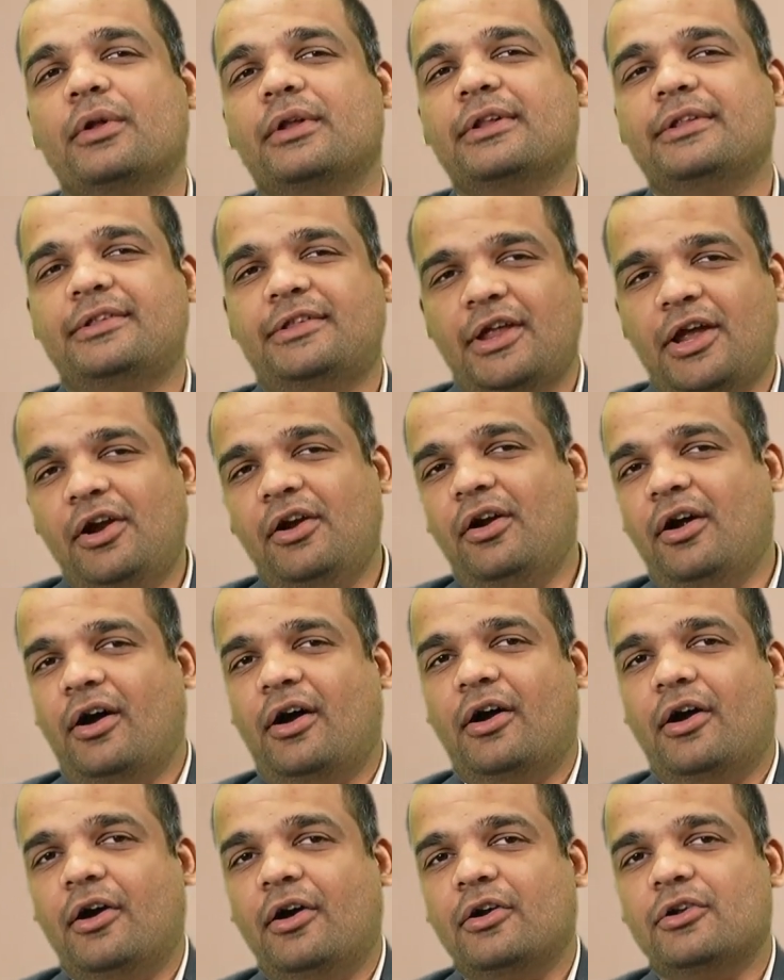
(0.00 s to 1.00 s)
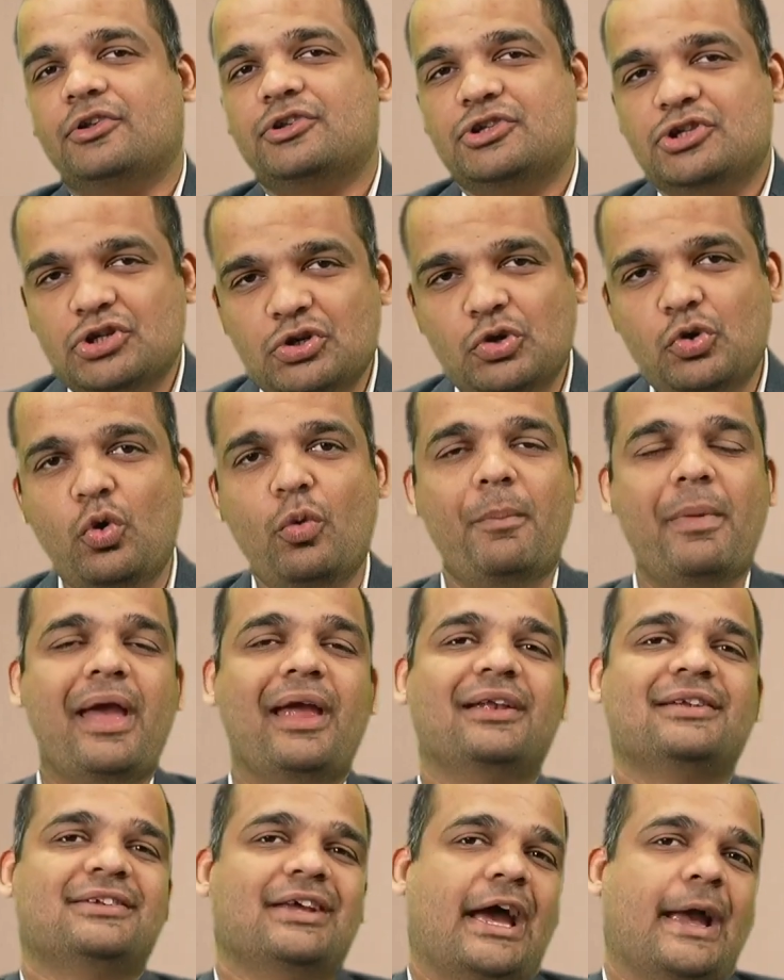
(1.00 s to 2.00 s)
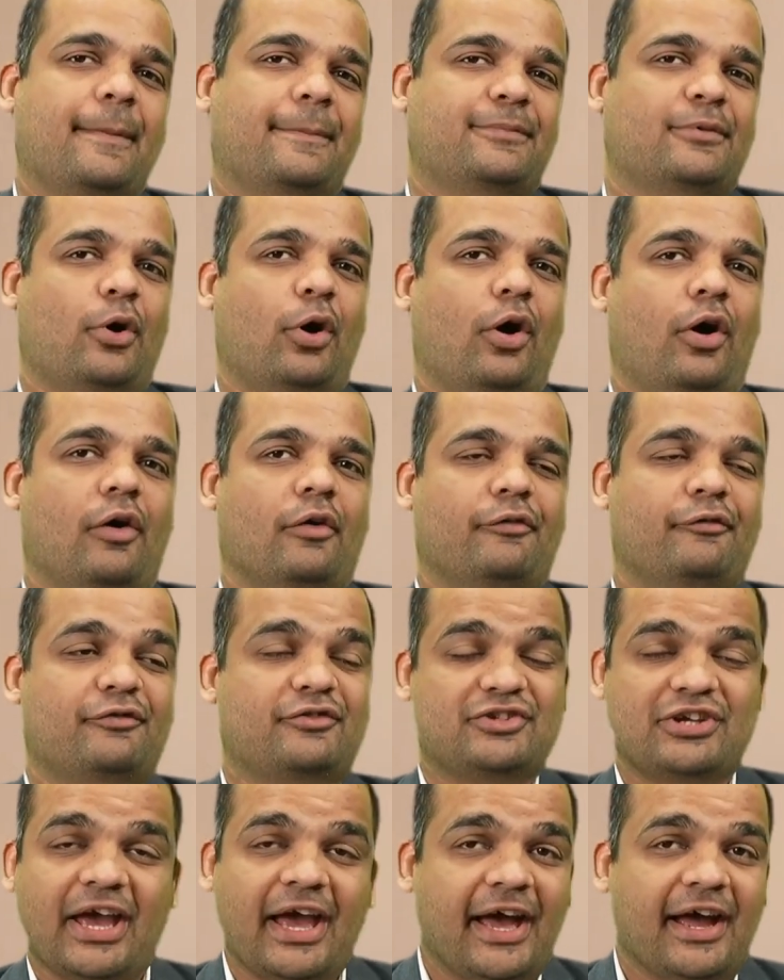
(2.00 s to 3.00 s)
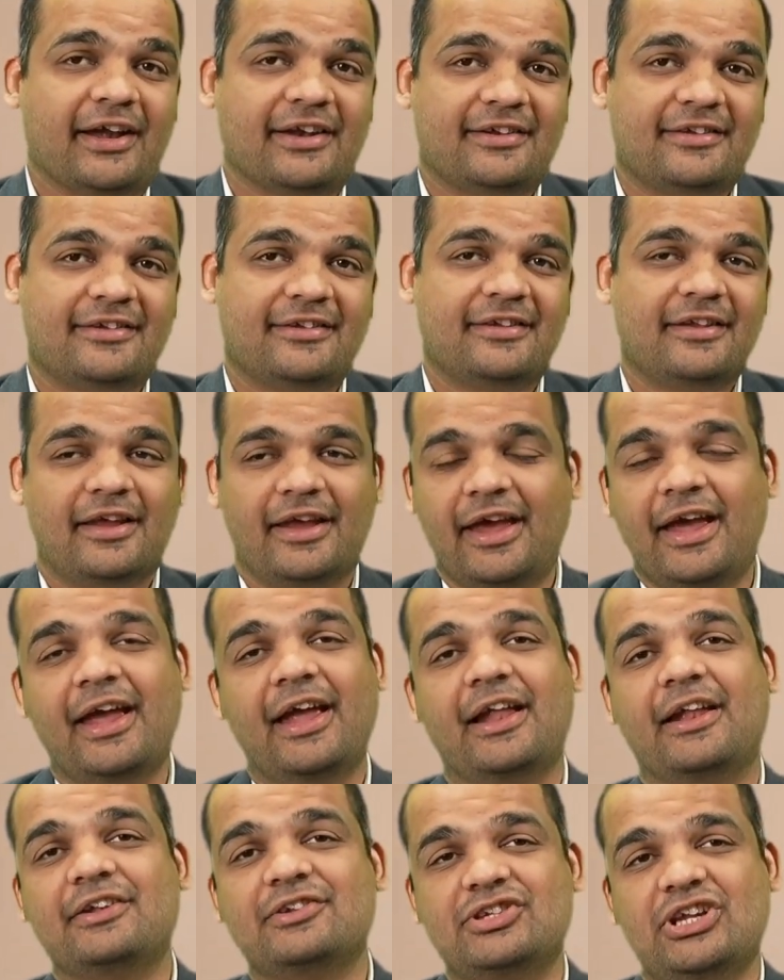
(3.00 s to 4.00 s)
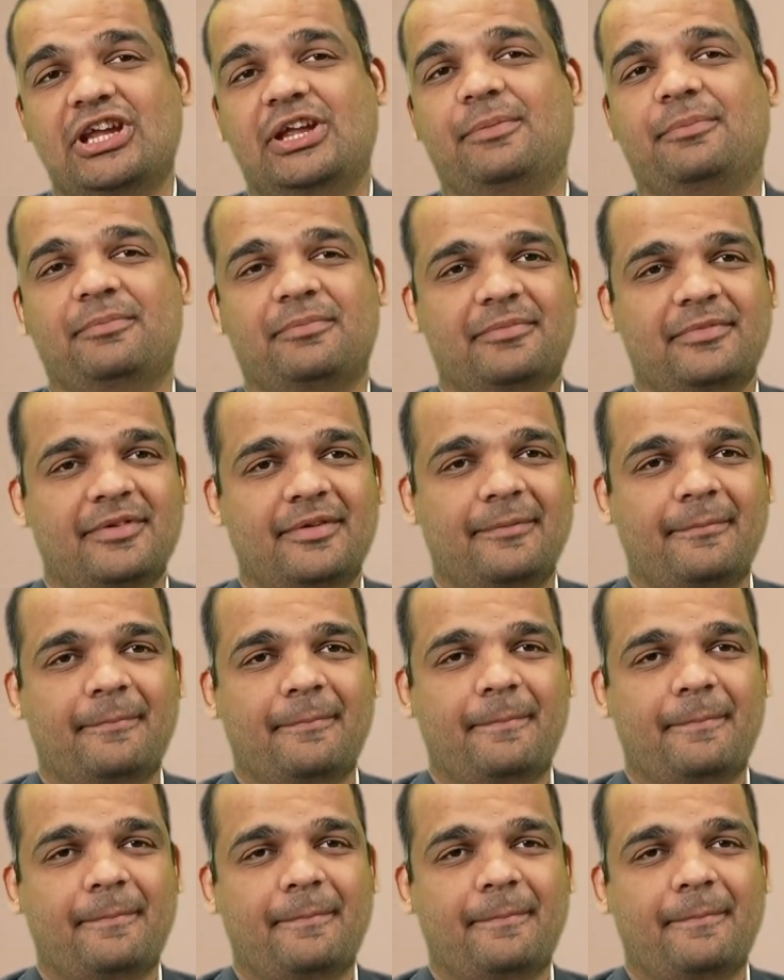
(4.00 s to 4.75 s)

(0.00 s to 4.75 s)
there are two main types of chats in Teams.